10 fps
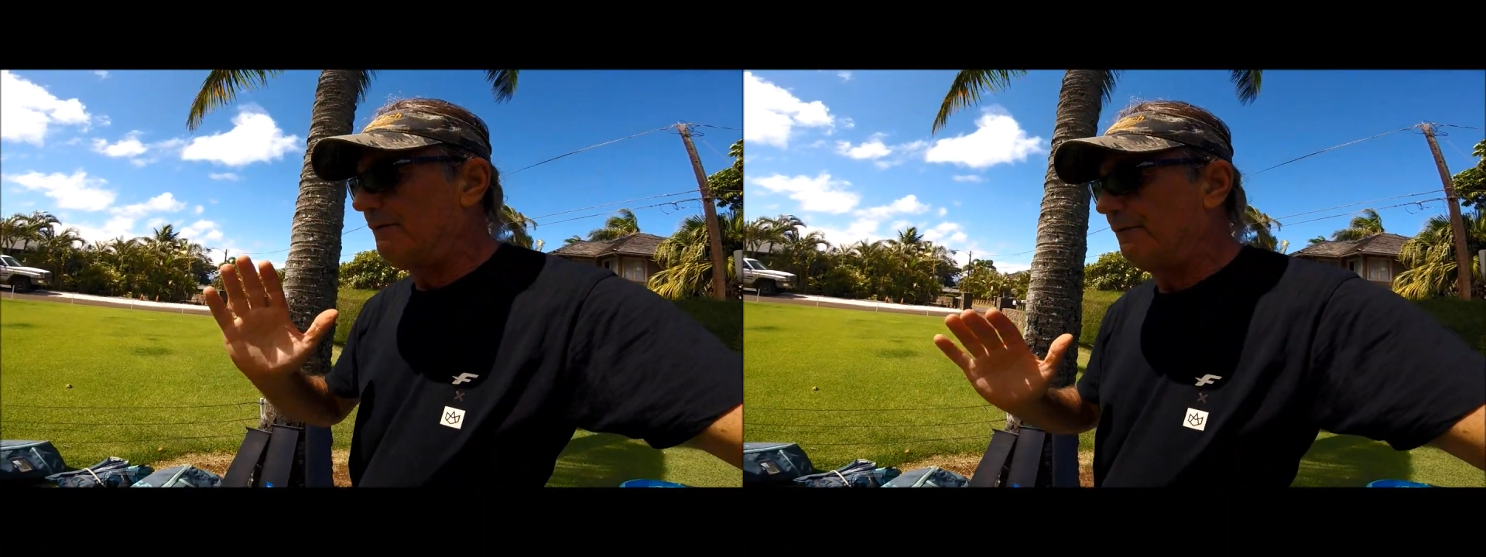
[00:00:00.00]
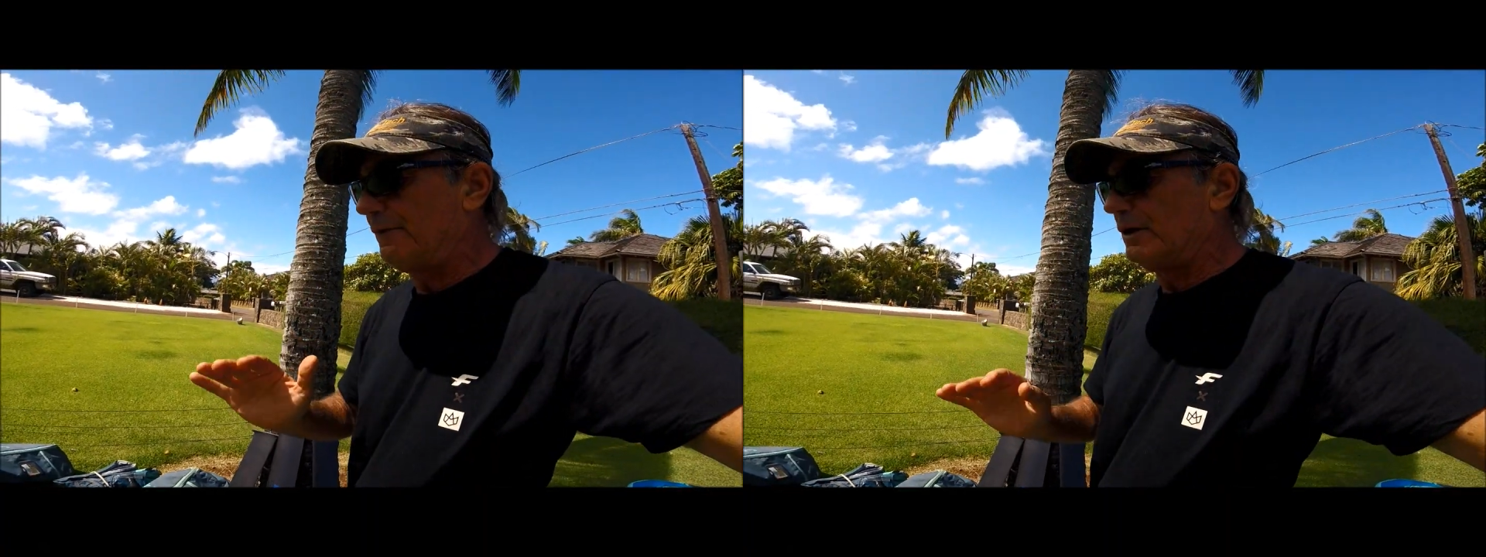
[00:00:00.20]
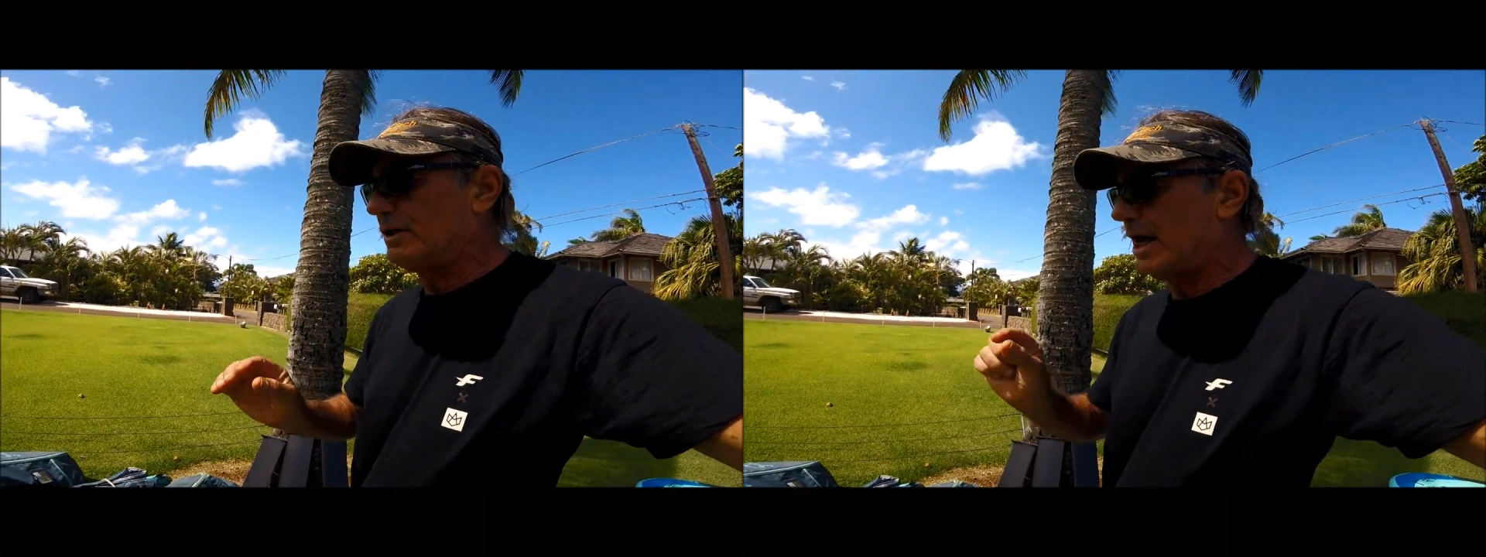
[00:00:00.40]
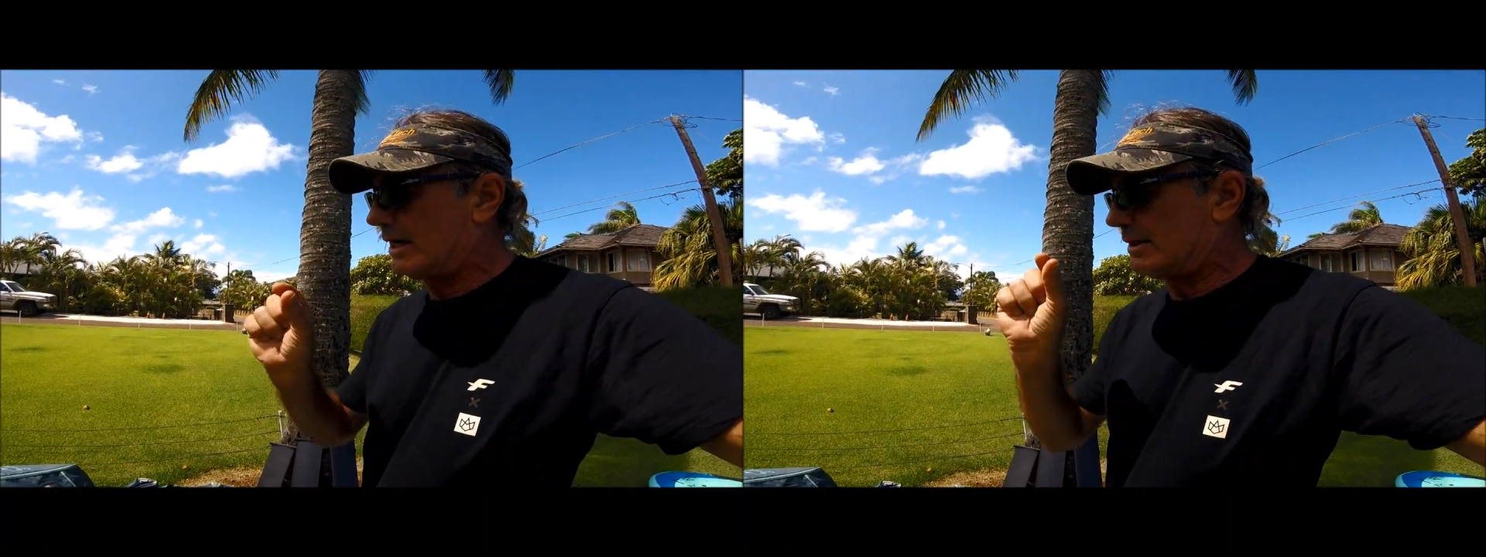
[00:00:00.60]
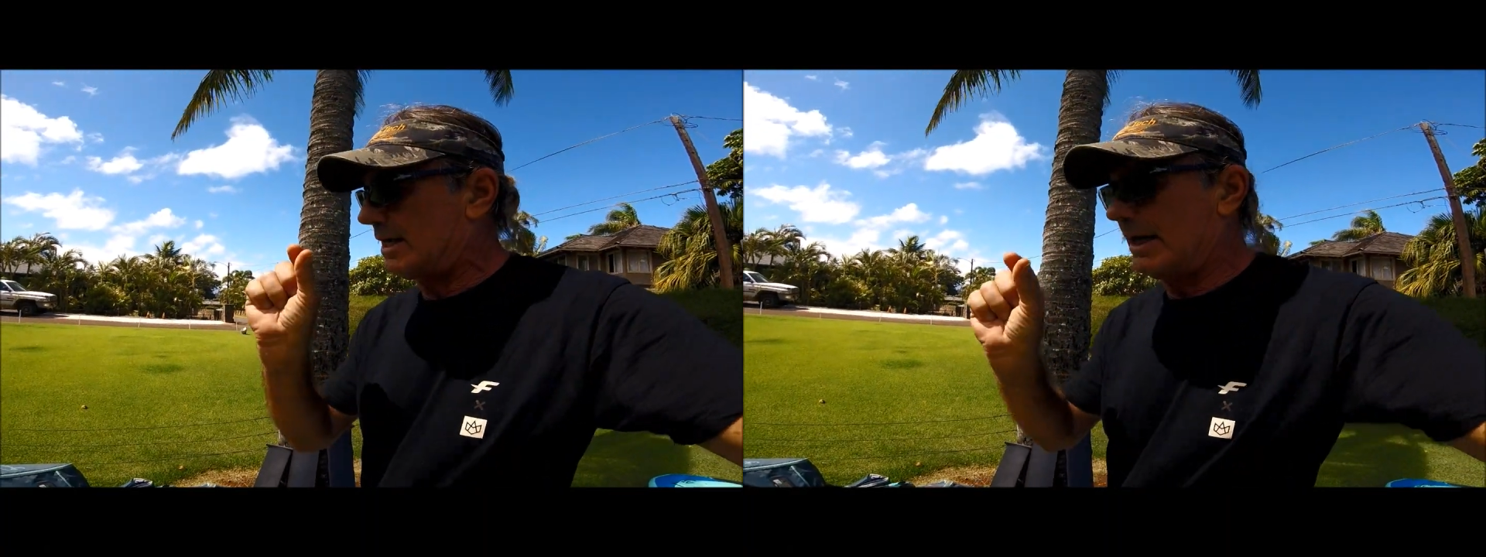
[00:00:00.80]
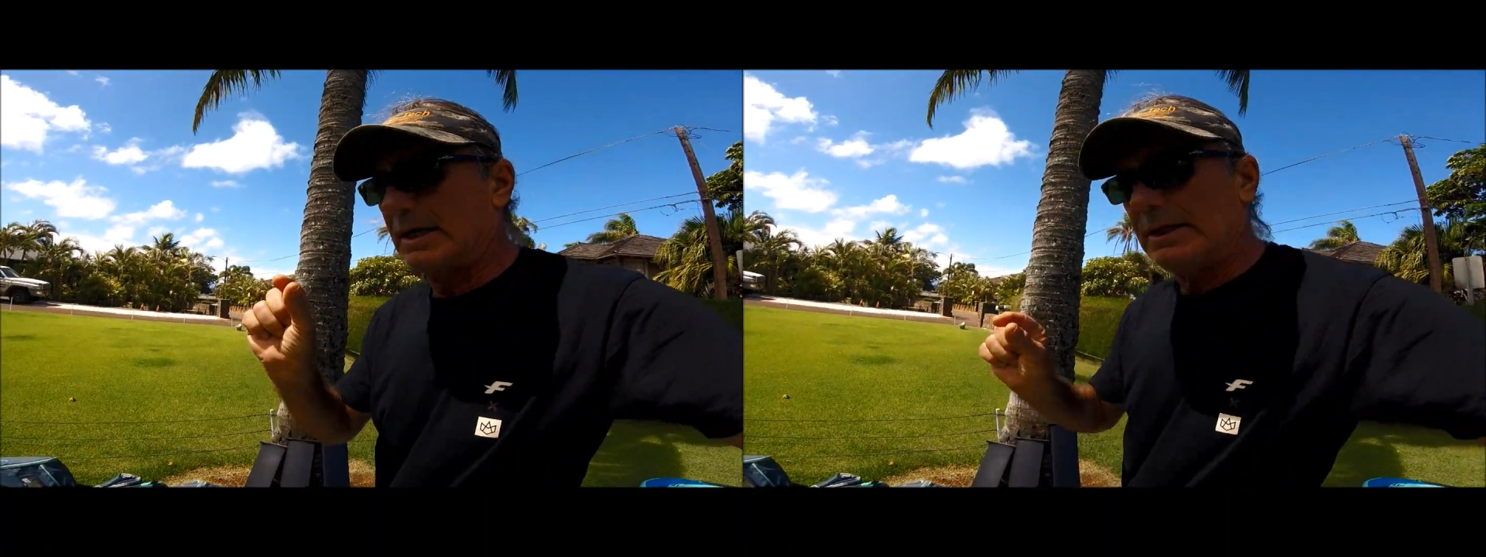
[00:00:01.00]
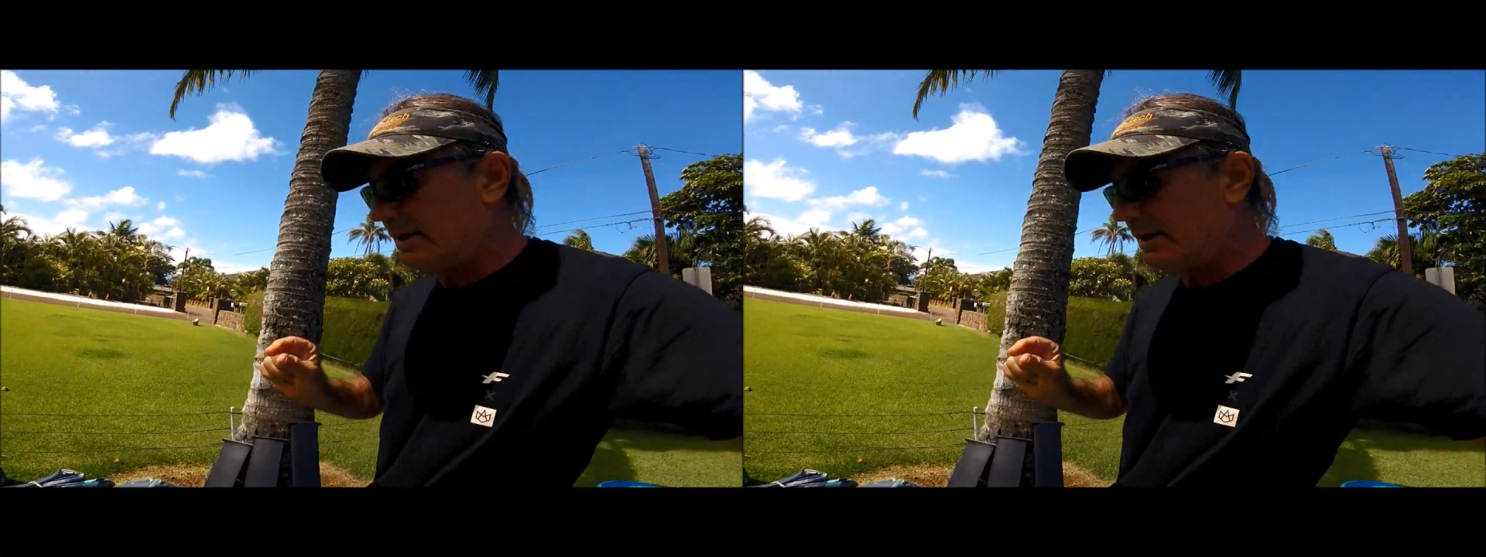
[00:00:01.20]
feels like it's got a little